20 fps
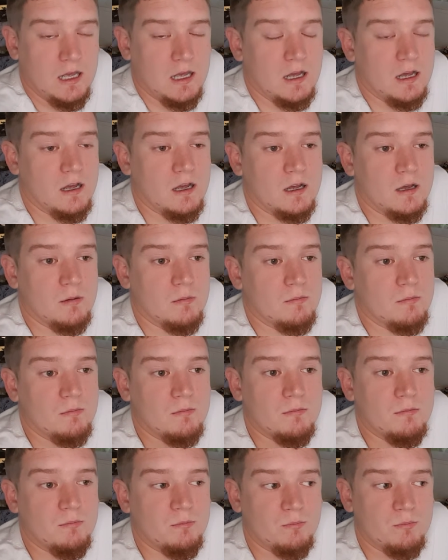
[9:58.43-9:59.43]

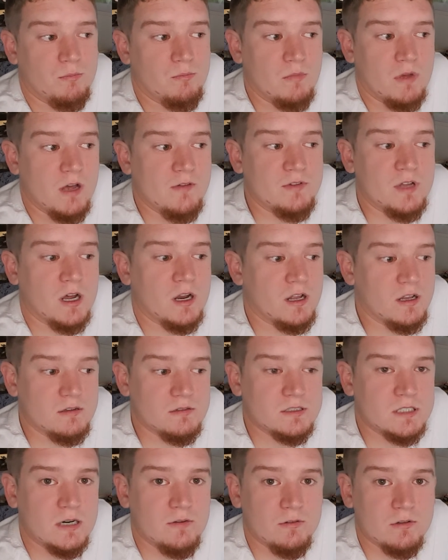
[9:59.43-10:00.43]
I've done it
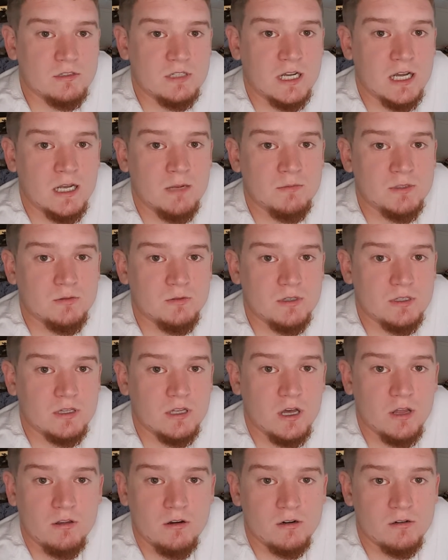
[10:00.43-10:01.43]
several times with
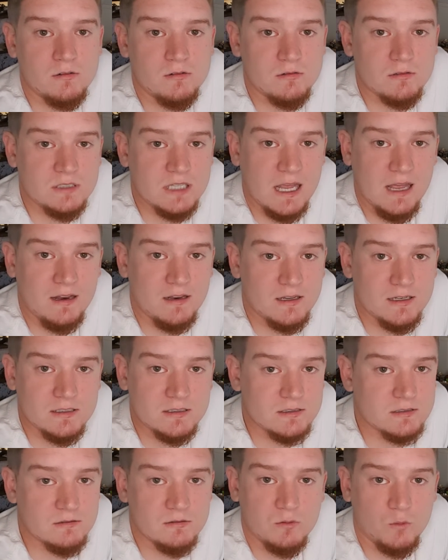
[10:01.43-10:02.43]
other
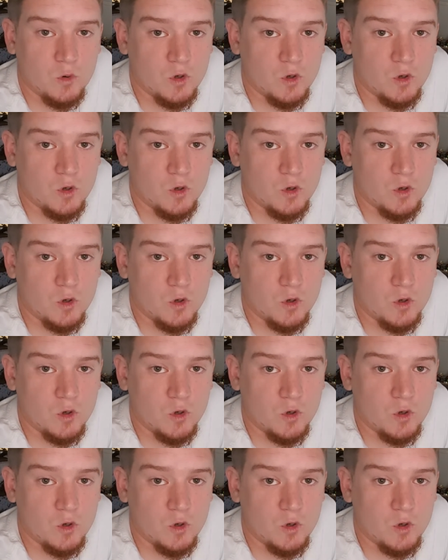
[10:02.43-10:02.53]
SanDisks.